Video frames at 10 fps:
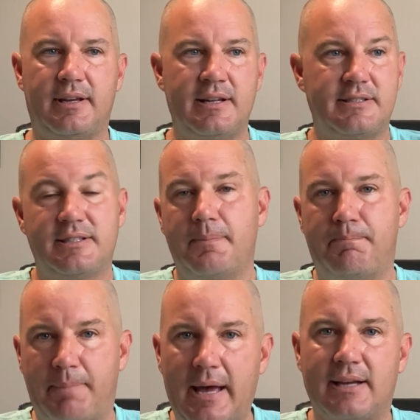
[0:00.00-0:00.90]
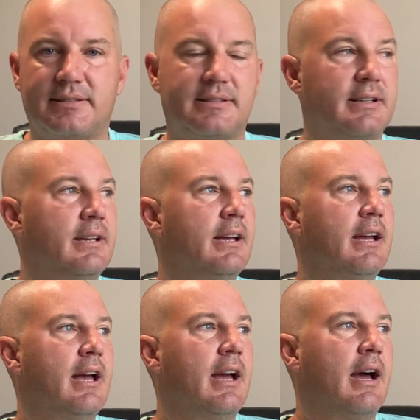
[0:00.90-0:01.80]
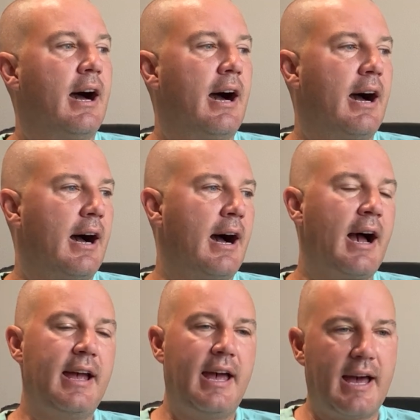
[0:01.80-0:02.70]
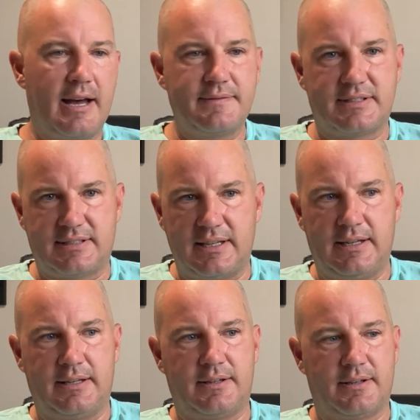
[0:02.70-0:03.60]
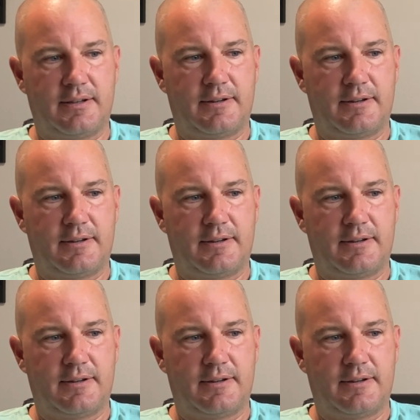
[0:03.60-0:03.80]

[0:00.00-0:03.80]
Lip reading: It's the best. I have seen